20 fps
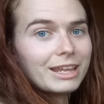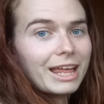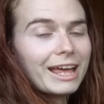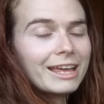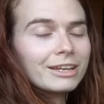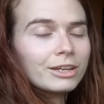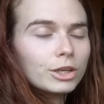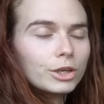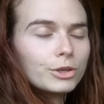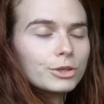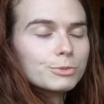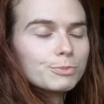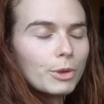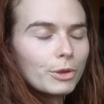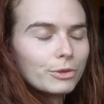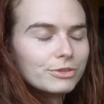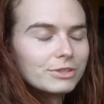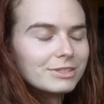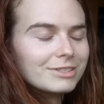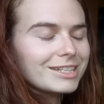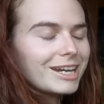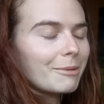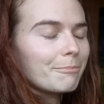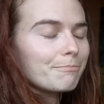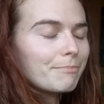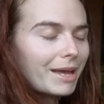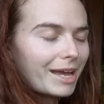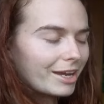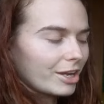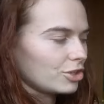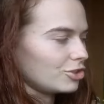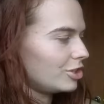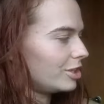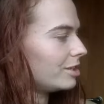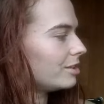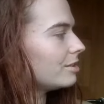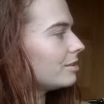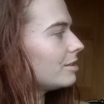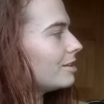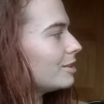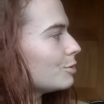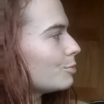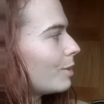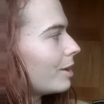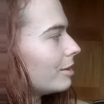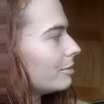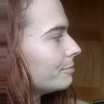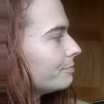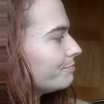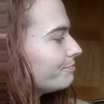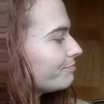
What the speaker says: that includes postage and packaging as well.